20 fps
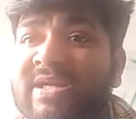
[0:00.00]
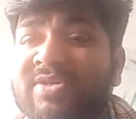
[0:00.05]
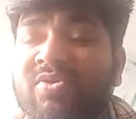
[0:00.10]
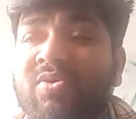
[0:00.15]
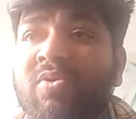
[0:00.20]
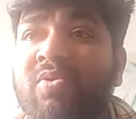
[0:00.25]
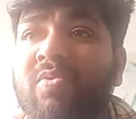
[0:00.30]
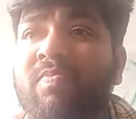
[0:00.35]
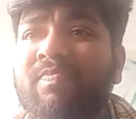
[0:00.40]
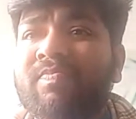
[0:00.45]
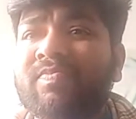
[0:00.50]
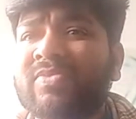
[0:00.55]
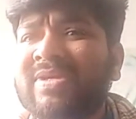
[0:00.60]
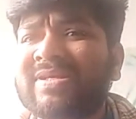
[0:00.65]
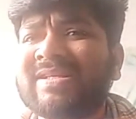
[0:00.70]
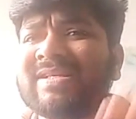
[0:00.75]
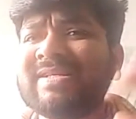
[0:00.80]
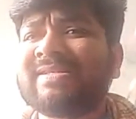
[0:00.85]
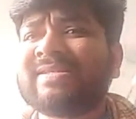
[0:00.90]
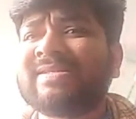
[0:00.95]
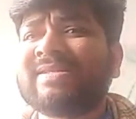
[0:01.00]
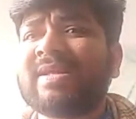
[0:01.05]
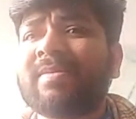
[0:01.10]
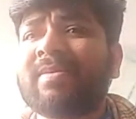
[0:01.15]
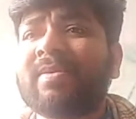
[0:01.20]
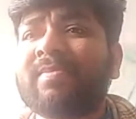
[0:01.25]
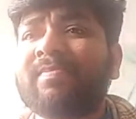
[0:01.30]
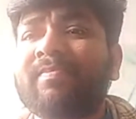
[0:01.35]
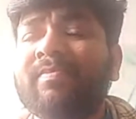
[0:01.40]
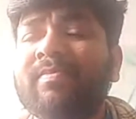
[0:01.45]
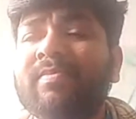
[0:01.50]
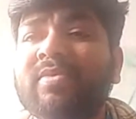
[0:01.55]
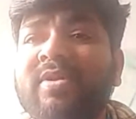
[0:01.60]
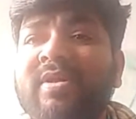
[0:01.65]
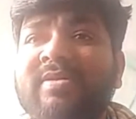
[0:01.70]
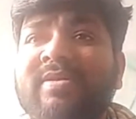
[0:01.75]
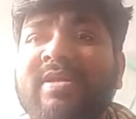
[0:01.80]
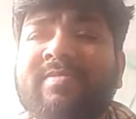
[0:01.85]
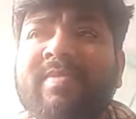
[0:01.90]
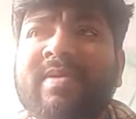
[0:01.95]
So this is the,
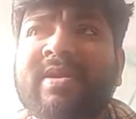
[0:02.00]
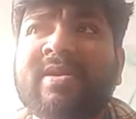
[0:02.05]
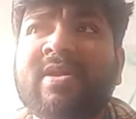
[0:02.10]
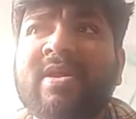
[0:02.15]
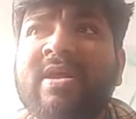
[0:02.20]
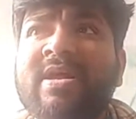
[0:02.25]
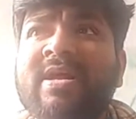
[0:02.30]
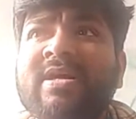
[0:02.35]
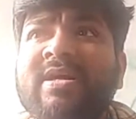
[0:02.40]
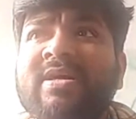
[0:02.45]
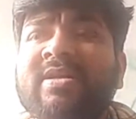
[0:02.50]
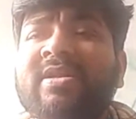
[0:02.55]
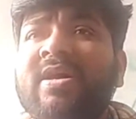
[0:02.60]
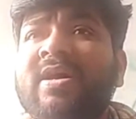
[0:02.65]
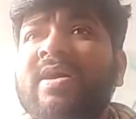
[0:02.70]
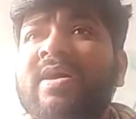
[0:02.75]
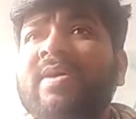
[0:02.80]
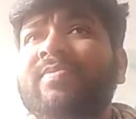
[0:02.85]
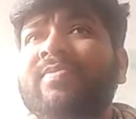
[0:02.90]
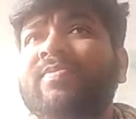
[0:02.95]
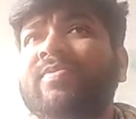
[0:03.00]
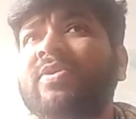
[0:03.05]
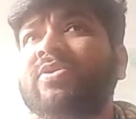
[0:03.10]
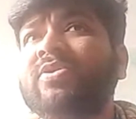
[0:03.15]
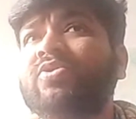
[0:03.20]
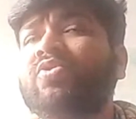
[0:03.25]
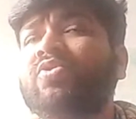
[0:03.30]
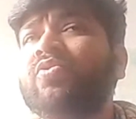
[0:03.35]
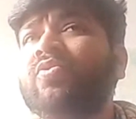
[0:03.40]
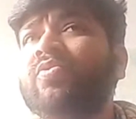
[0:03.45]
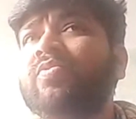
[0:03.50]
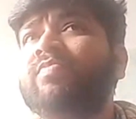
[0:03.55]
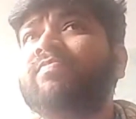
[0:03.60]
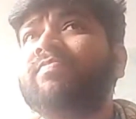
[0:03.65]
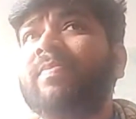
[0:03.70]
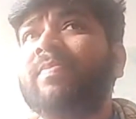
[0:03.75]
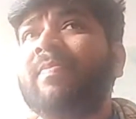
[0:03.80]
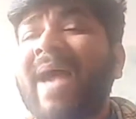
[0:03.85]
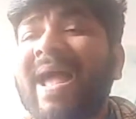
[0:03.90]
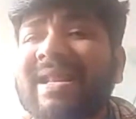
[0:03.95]
the that means the to
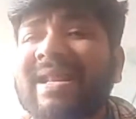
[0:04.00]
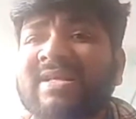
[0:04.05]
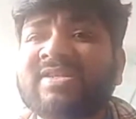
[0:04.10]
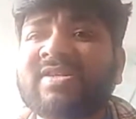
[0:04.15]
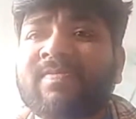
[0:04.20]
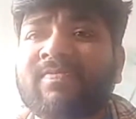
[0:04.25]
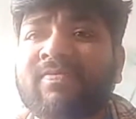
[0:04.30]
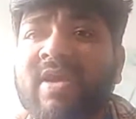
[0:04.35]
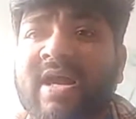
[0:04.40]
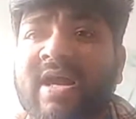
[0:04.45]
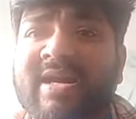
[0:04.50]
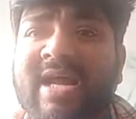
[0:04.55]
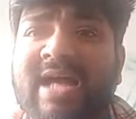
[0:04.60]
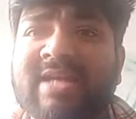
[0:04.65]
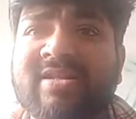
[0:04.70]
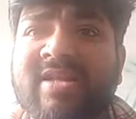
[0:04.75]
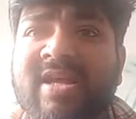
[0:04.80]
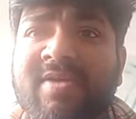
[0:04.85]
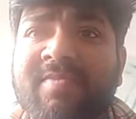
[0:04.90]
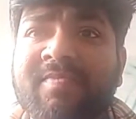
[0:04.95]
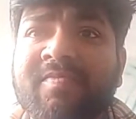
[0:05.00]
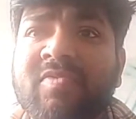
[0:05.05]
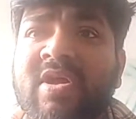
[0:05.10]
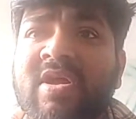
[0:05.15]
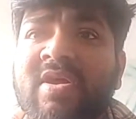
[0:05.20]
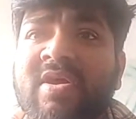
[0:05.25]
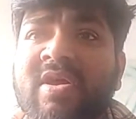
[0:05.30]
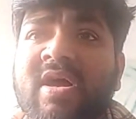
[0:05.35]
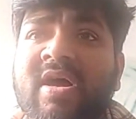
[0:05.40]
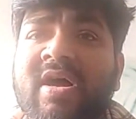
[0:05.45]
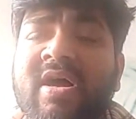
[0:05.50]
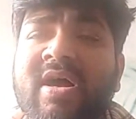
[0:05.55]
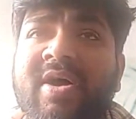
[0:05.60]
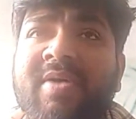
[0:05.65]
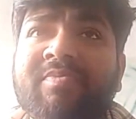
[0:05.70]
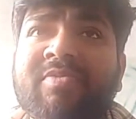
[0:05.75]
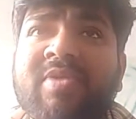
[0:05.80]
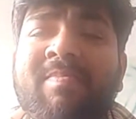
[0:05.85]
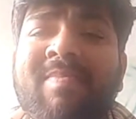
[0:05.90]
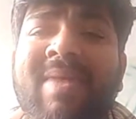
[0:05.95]
manage the flood i think
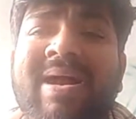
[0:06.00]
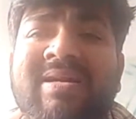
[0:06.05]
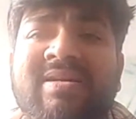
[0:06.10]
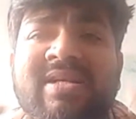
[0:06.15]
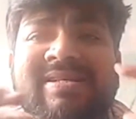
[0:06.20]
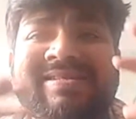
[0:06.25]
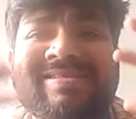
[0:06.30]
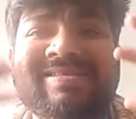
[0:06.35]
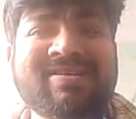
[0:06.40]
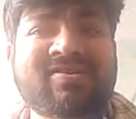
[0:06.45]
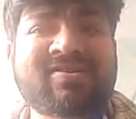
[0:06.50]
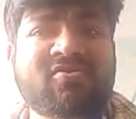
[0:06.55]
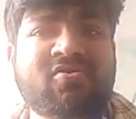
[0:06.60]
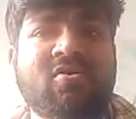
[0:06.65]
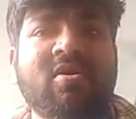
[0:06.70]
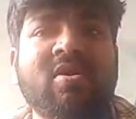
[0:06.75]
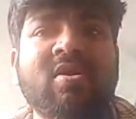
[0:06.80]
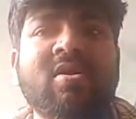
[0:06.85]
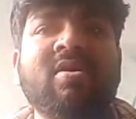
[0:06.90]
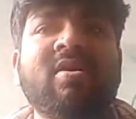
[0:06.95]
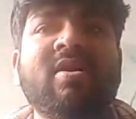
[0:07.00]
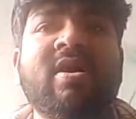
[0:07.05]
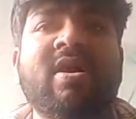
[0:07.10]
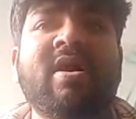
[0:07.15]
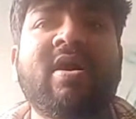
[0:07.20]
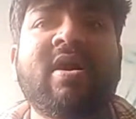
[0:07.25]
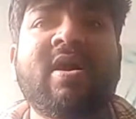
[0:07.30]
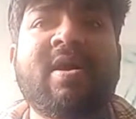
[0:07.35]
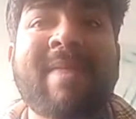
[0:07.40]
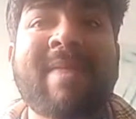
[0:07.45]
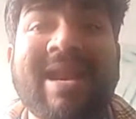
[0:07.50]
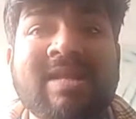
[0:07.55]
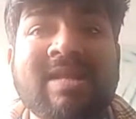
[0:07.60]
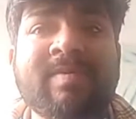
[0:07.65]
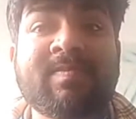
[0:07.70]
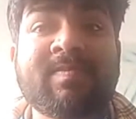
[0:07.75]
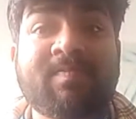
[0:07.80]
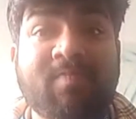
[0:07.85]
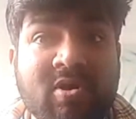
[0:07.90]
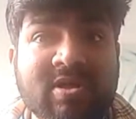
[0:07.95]
uh, the multi-sectoral uh,
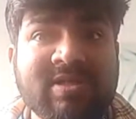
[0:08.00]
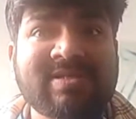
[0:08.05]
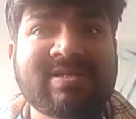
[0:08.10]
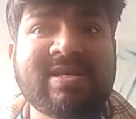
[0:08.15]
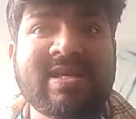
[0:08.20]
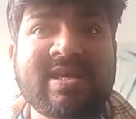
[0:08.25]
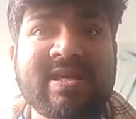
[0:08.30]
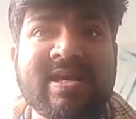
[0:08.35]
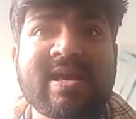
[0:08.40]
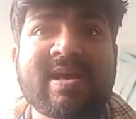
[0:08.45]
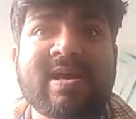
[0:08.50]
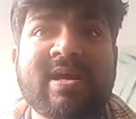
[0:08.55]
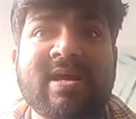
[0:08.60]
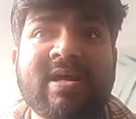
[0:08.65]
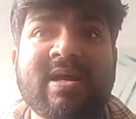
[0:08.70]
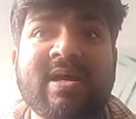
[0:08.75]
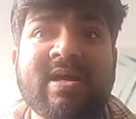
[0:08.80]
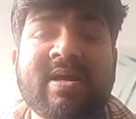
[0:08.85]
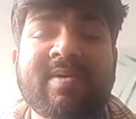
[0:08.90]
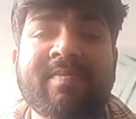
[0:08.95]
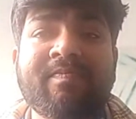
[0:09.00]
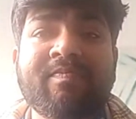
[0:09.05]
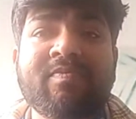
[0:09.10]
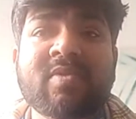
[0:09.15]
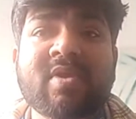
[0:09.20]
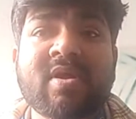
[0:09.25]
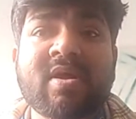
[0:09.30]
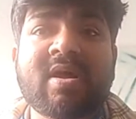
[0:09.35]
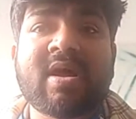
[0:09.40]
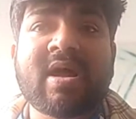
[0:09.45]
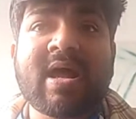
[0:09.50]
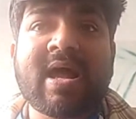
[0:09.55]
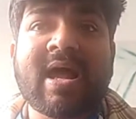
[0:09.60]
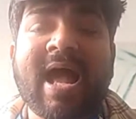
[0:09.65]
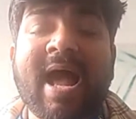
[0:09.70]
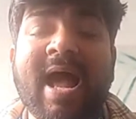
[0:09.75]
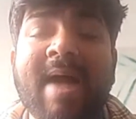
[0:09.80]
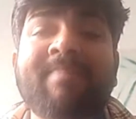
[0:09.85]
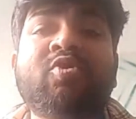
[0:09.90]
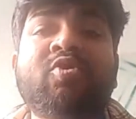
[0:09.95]
management policy uh, uh
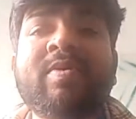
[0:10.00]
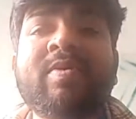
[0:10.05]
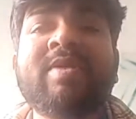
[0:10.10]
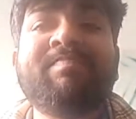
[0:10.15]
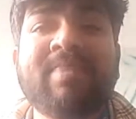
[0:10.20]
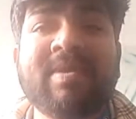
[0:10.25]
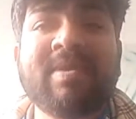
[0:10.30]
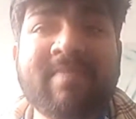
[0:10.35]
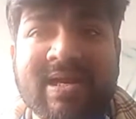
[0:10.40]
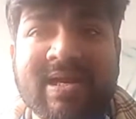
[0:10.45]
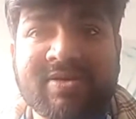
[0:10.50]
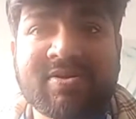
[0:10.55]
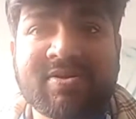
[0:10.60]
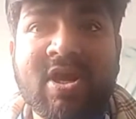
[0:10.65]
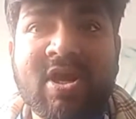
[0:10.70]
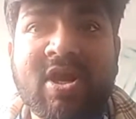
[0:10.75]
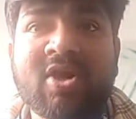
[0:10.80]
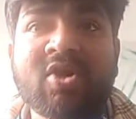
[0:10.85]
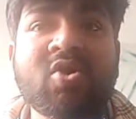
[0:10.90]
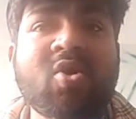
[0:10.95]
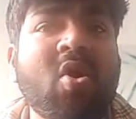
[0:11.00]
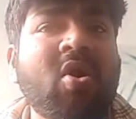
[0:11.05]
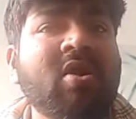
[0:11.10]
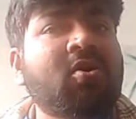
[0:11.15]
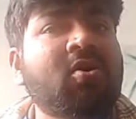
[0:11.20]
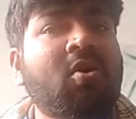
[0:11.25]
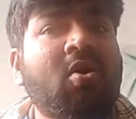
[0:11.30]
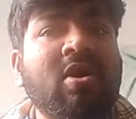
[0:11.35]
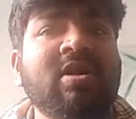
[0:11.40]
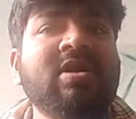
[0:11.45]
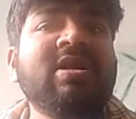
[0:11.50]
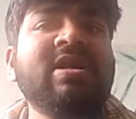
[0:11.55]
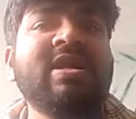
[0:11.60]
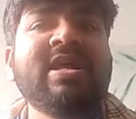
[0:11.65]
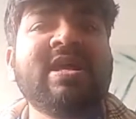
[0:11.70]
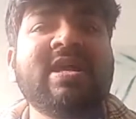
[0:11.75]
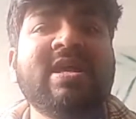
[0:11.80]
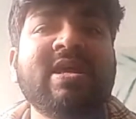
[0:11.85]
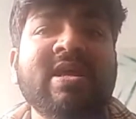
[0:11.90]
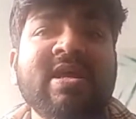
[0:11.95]
had to be implemented not
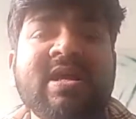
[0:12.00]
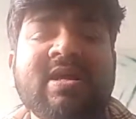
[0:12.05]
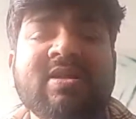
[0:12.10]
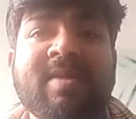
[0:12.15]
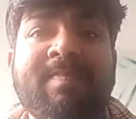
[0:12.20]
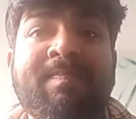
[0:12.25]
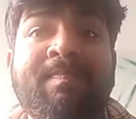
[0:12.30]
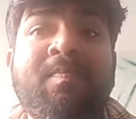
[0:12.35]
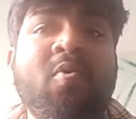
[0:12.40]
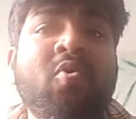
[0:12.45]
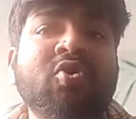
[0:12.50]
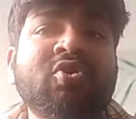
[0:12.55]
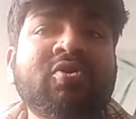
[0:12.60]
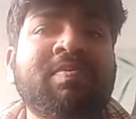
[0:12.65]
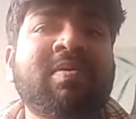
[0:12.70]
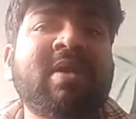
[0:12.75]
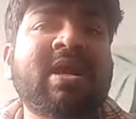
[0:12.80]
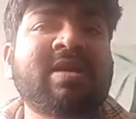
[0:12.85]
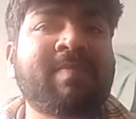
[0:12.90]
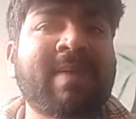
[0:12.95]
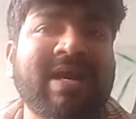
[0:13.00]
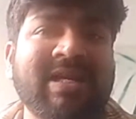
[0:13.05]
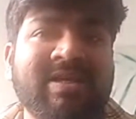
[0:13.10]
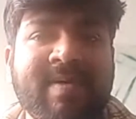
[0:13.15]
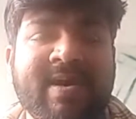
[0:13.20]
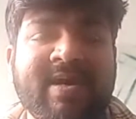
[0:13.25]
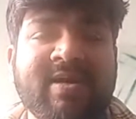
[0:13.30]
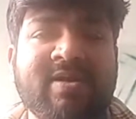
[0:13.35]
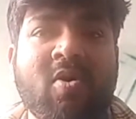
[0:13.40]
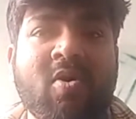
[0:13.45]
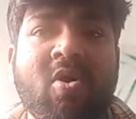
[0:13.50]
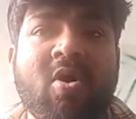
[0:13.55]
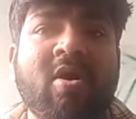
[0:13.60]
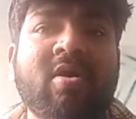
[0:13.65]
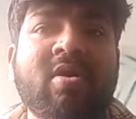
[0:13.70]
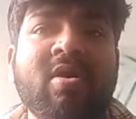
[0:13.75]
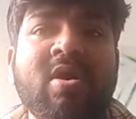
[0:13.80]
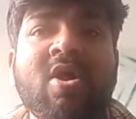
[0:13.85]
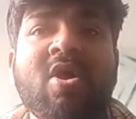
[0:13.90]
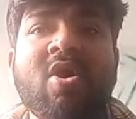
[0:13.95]
only the post-flood management
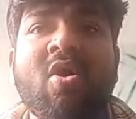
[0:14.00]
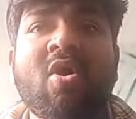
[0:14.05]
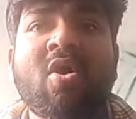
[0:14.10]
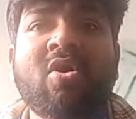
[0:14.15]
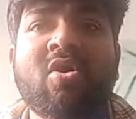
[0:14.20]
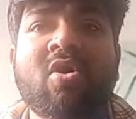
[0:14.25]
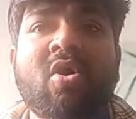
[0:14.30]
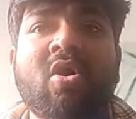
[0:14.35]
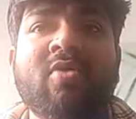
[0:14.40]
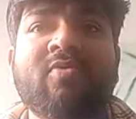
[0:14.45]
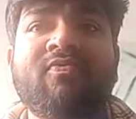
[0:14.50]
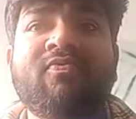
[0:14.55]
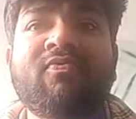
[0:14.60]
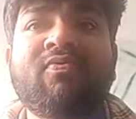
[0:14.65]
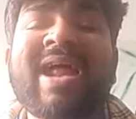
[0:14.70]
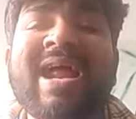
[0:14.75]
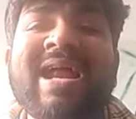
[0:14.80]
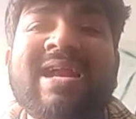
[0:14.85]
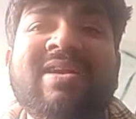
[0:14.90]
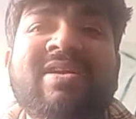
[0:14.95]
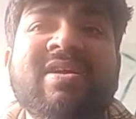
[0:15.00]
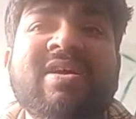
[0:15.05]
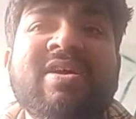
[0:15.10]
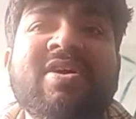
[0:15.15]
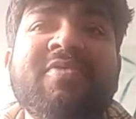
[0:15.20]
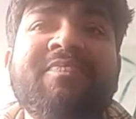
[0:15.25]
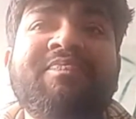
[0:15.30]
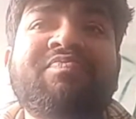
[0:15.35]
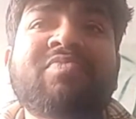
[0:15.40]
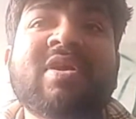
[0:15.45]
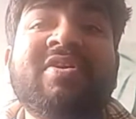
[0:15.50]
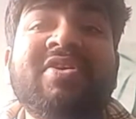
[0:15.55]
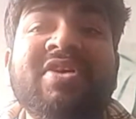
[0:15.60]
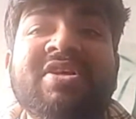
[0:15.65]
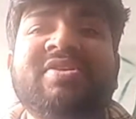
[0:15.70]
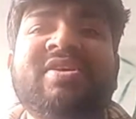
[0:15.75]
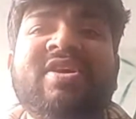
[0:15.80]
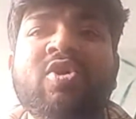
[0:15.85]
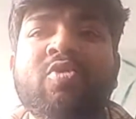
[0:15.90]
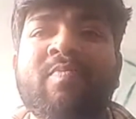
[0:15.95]
or or, or flood
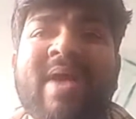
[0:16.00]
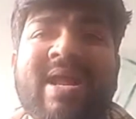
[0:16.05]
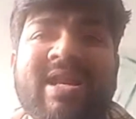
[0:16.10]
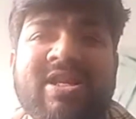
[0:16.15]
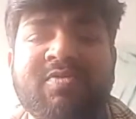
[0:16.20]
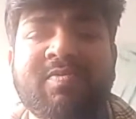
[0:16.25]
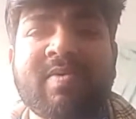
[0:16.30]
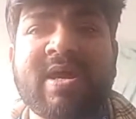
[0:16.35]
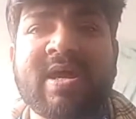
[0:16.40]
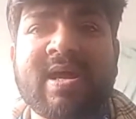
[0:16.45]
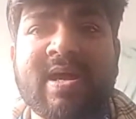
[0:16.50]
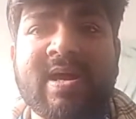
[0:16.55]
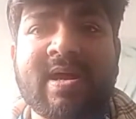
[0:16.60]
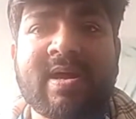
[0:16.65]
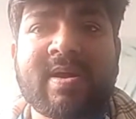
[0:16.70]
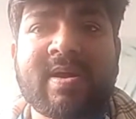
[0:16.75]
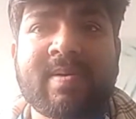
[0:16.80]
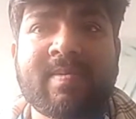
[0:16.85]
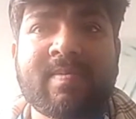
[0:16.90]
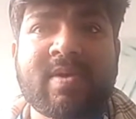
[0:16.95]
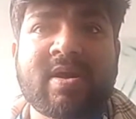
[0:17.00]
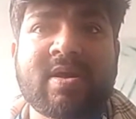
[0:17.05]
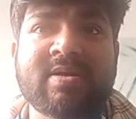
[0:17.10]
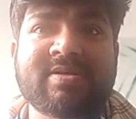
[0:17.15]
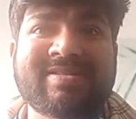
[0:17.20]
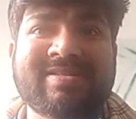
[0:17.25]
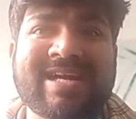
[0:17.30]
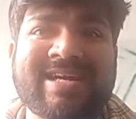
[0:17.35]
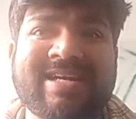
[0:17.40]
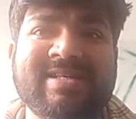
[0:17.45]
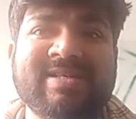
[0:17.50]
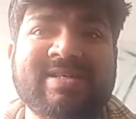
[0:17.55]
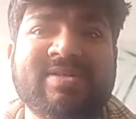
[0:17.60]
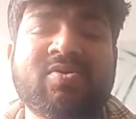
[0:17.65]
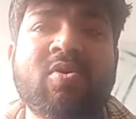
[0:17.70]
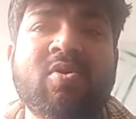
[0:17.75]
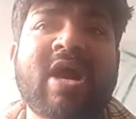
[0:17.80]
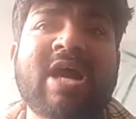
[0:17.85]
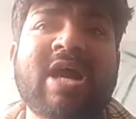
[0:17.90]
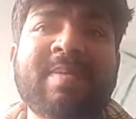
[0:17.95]
rescue manage uh, uh, strategy
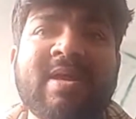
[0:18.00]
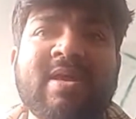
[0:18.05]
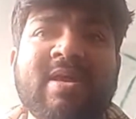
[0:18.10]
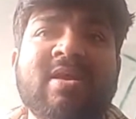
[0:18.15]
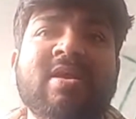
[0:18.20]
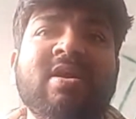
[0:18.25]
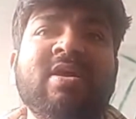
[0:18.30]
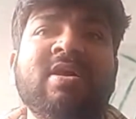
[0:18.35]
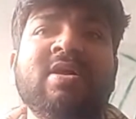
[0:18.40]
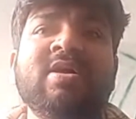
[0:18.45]
so i think